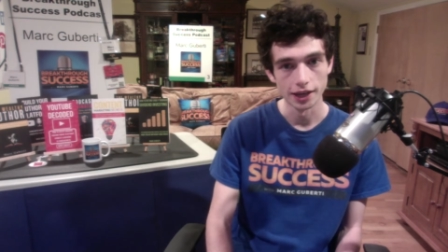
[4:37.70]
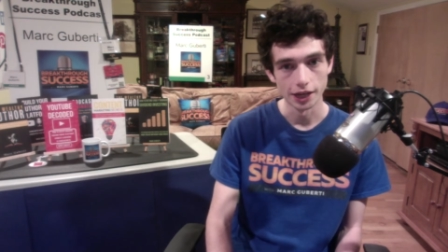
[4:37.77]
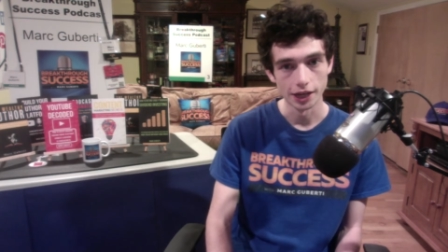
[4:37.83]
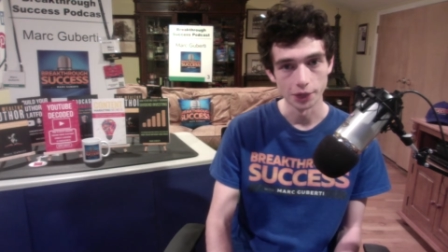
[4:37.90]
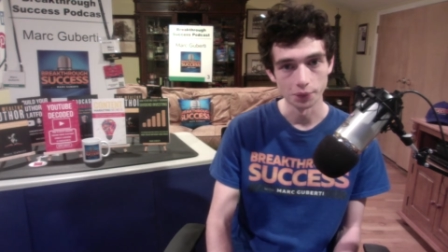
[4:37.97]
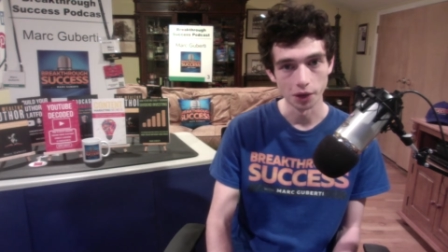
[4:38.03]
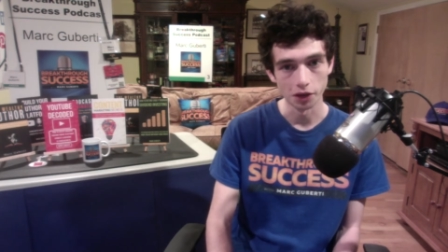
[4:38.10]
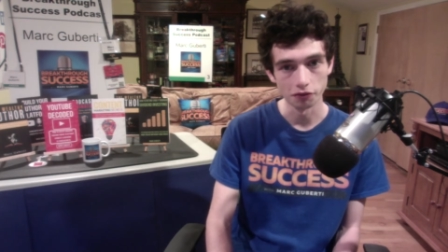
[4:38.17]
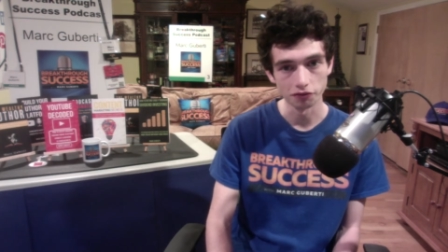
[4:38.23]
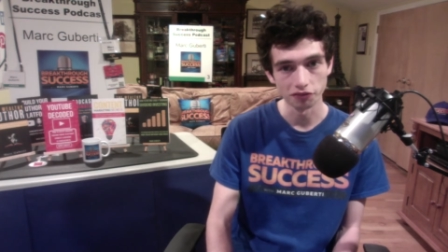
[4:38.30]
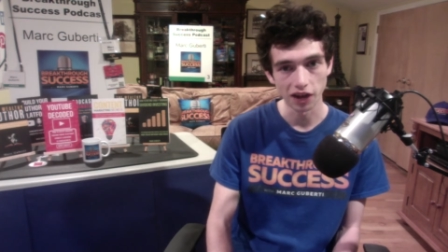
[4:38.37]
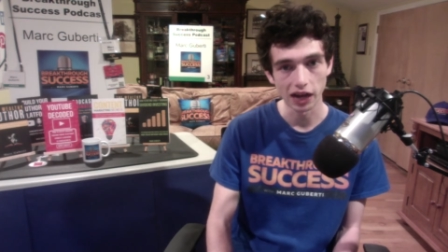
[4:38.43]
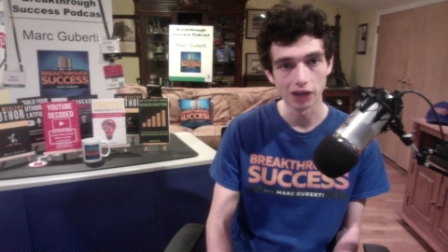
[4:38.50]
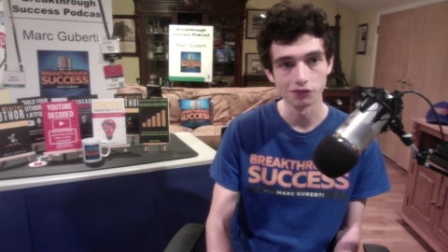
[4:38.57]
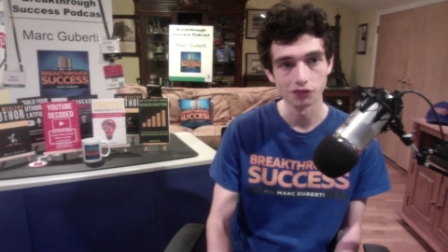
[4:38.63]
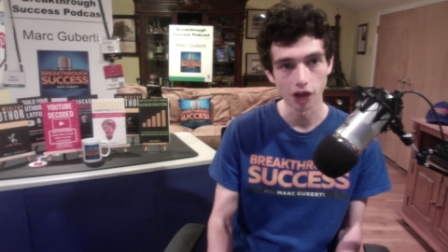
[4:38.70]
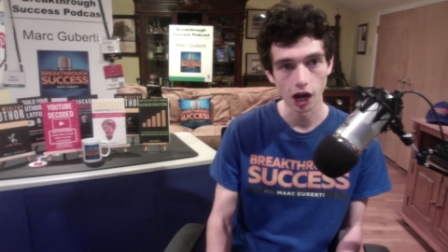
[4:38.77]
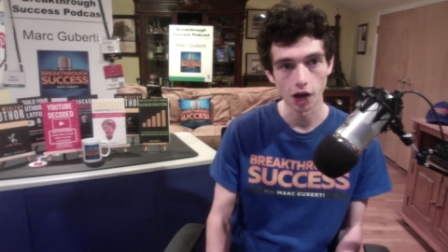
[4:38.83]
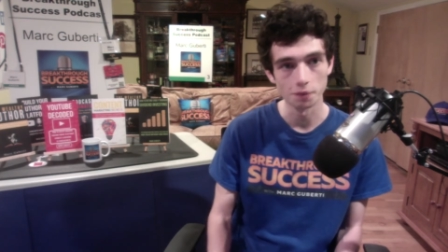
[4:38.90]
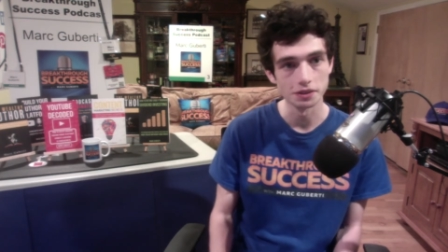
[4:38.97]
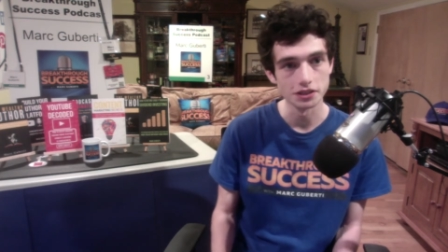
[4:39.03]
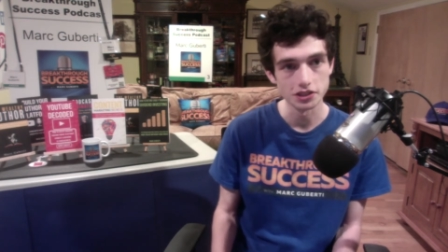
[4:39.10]
in my five
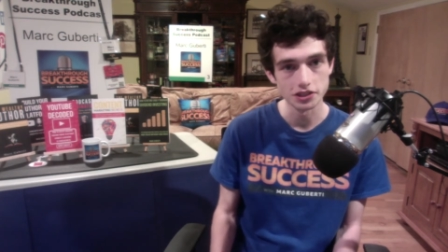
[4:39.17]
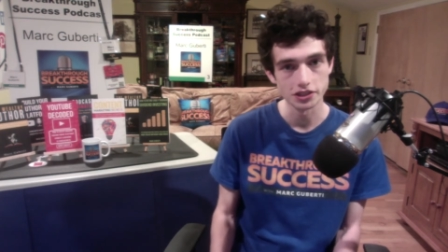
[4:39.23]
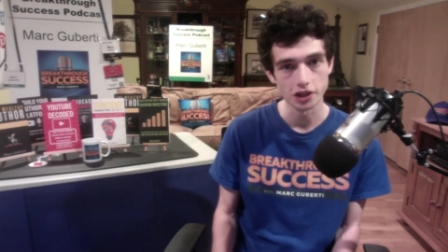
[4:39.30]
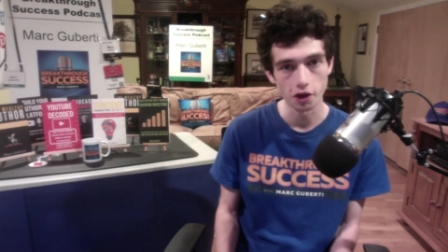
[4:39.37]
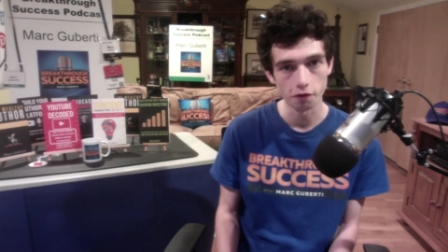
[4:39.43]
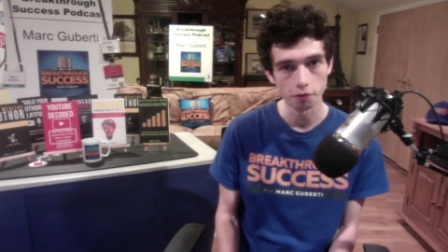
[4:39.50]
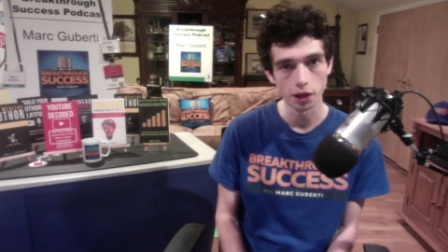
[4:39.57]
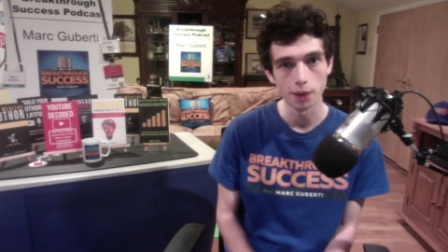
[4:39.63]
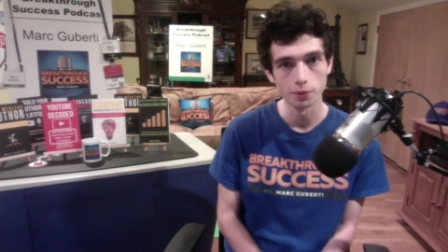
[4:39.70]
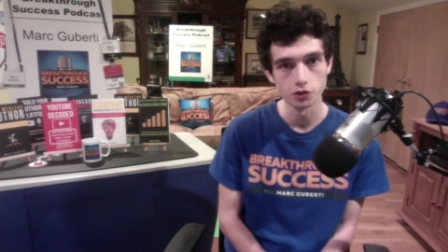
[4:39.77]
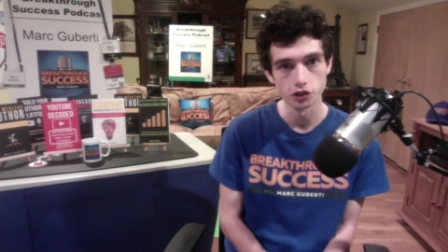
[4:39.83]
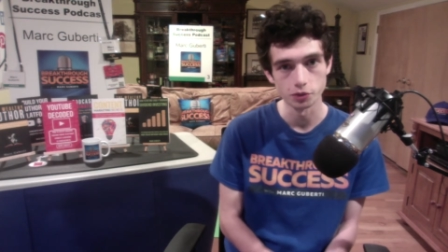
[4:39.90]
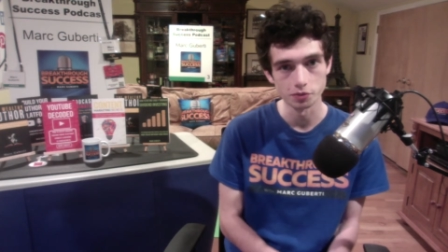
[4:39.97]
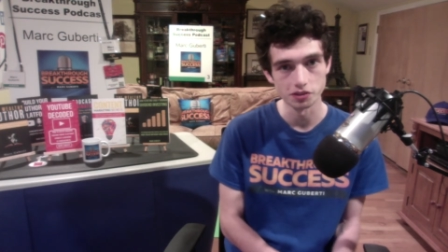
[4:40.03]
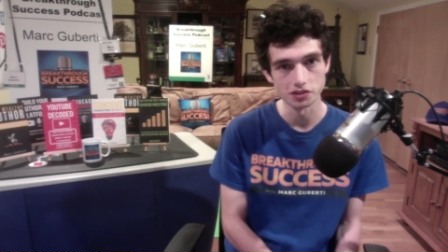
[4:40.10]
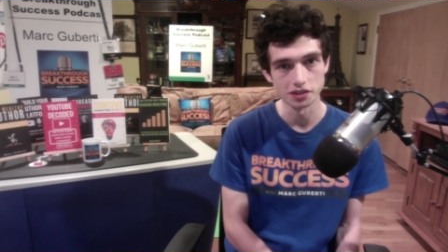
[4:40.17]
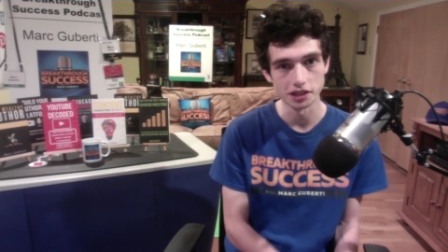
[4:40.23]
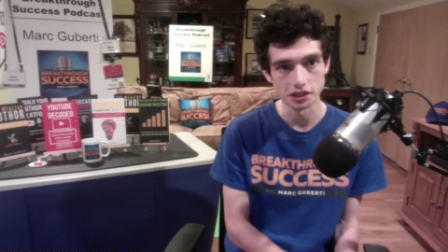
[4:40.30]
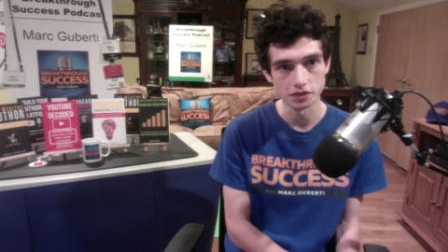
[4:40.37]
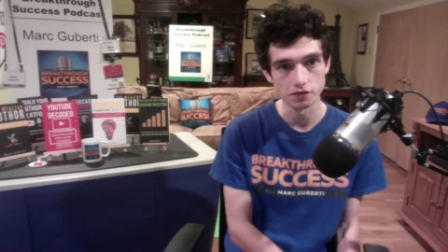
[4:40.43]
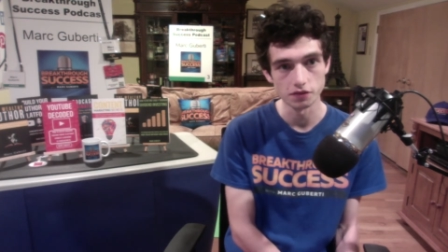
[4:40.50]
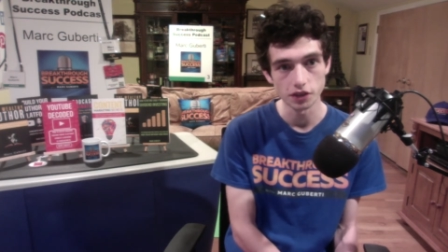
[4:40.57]
common self publishing
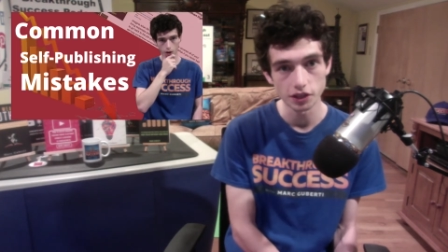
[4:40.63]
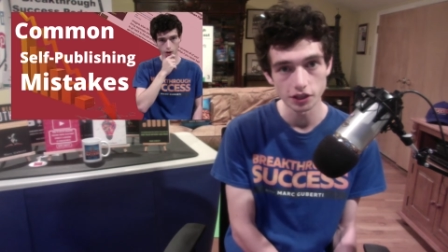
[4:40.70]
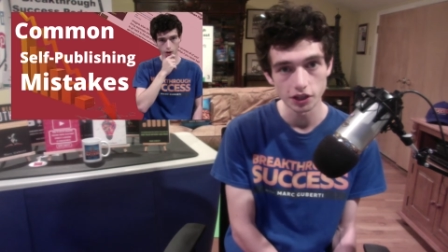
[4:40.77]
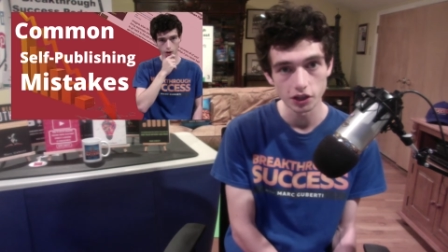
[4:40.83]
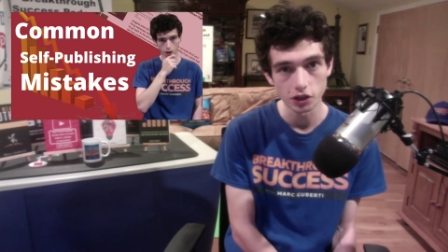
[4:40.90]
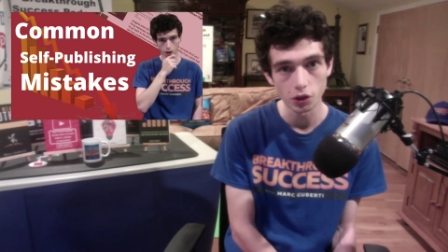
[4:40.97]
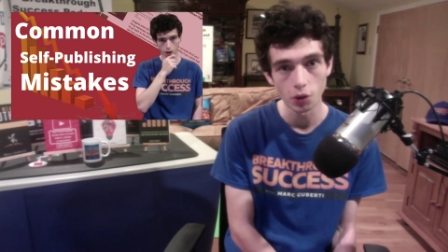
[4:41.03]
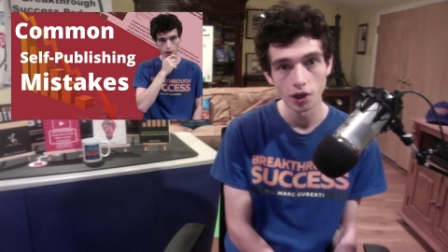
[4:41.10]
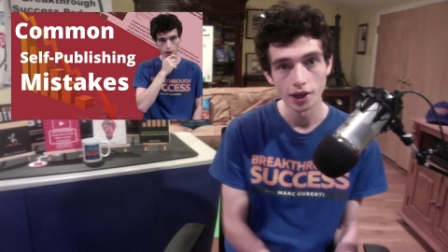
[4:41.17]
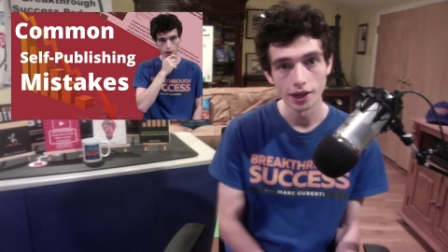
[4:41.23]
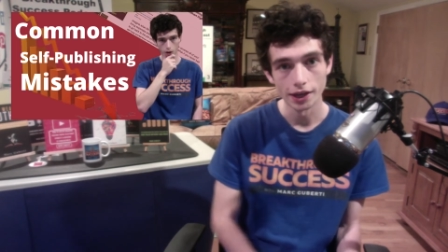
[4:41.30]
mistakes video,